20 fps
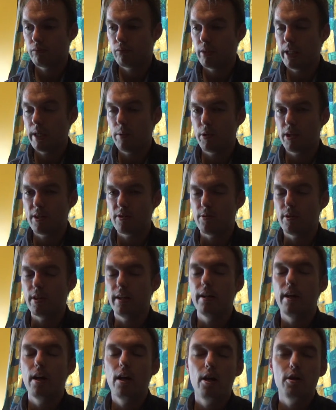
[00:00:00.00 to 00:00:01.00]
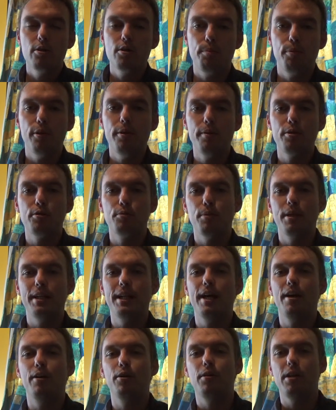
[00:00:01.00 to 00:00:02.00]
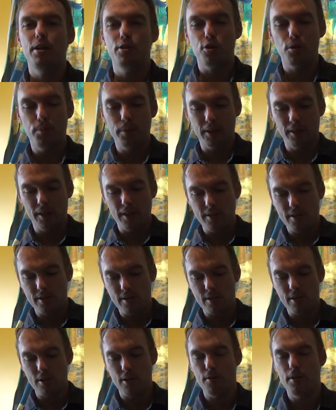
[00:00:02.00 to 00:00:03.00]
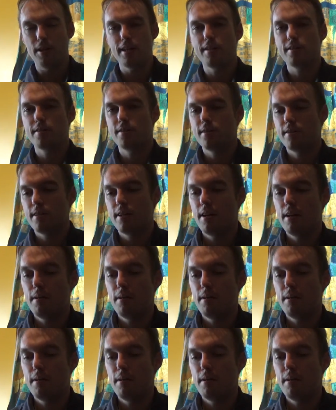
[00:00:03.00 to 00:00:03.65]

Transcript: yeah, what else do I need? So pretty much we're now a shopping list. So there's